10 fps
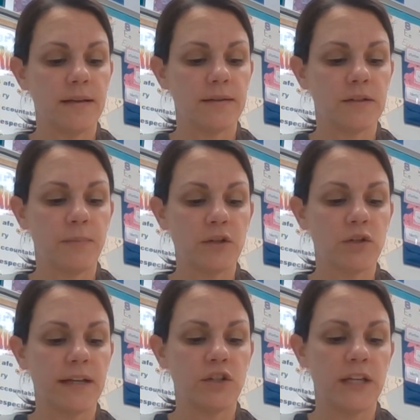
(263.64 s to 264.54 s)

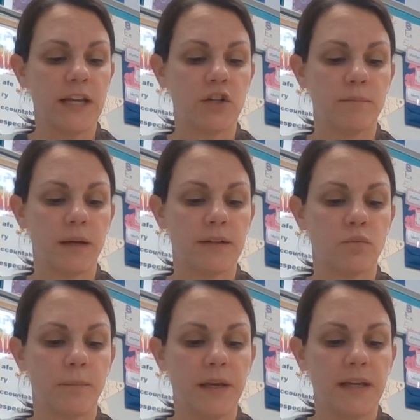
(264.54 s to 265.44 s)
special education bus
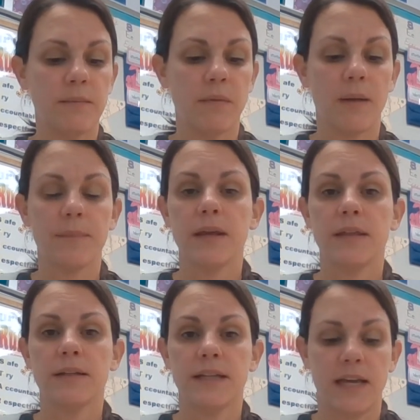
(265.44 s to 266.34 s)
will pick him up
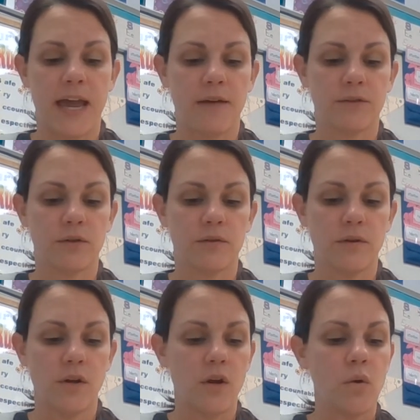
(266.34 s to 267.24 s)
the day after.
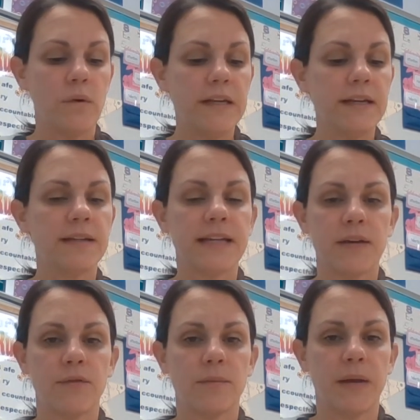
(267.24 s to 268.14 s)
We need a day
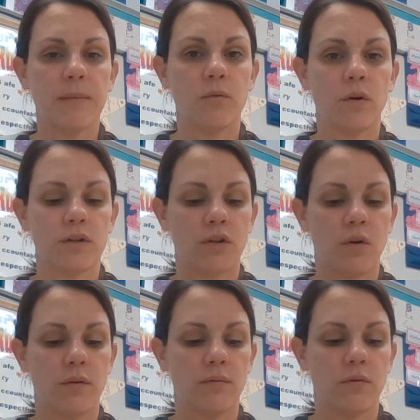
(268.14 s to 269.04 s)
for the paperwork to
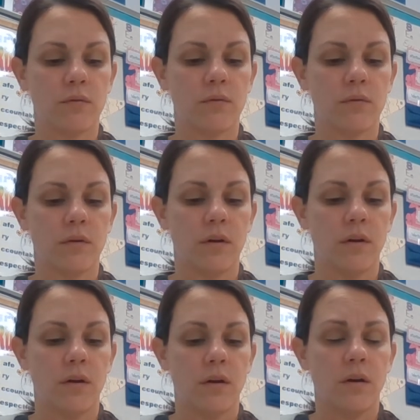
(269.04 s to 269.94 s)
go through."
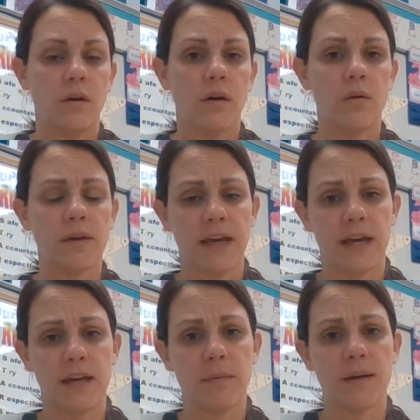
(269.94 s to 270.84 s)

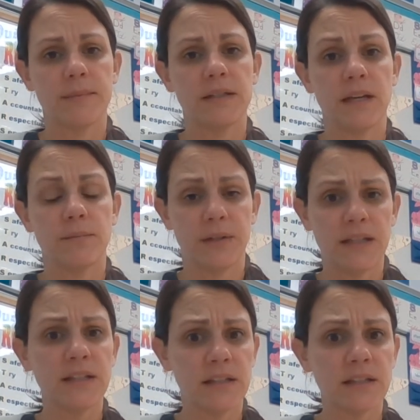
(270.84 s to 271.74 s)
"Okay," Mom said, "but
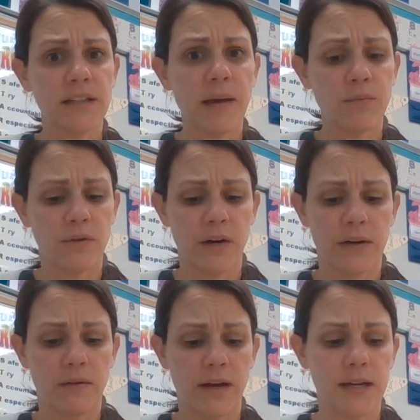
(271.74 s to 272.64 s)
this is
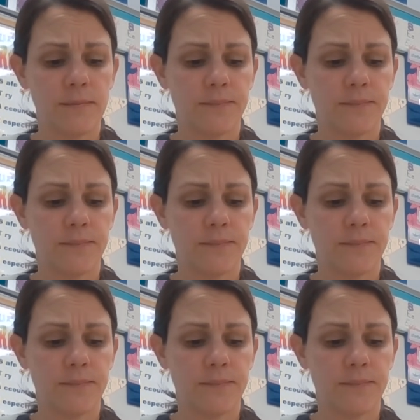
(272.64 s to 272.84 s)
temporary, right?"